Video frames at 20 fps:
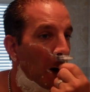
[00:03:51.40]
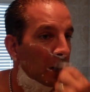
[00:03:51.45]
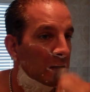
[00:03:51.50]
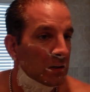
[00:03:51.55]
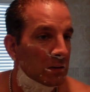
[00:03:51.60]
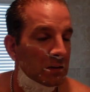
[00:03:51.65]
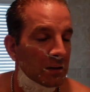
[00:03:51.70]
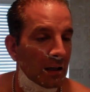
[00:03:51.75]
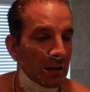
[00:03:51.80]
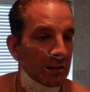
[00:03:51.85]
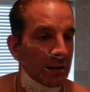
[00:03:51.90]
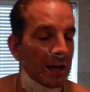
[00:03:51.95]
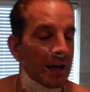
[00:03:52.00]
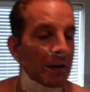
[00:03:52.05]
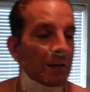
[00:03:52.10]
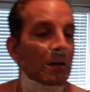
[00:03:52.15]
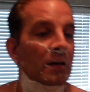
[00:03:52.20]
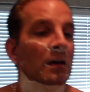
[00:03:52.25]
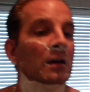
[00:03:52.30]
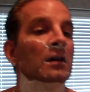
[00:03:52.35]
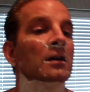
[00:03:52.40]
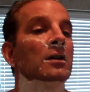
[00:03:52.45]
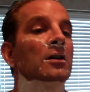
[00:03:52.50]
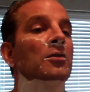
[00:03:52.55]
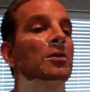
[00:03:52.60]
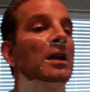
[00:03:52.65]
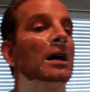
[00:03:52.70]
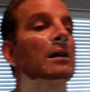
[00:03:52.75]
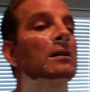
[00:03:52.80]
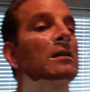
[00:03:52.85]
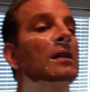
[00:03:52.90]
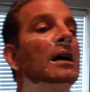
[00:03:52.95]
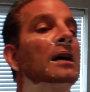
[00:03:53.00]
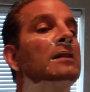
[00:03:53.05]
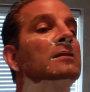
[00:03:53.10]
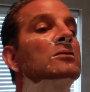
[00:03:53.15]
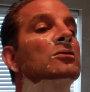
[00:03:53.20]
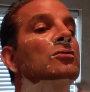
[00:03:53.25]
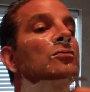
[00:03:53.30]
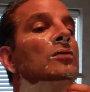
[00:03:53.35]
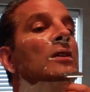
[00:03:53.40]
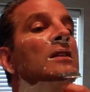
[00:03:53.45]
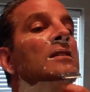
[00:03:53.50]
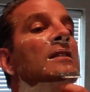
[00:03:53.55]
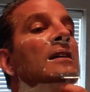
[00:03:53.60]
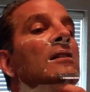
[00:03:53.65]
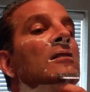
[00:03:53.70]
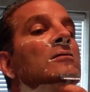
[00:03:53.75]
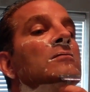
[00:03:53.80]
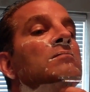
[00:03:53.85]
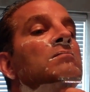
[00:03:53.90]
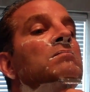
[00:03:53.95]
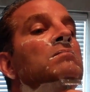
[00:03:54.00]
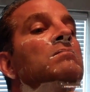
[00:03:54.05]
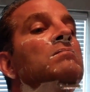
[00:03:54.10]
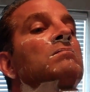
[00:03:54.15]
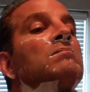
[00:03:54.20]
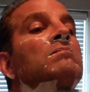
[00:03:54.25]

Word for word: Just like that. Your neckline, straight down.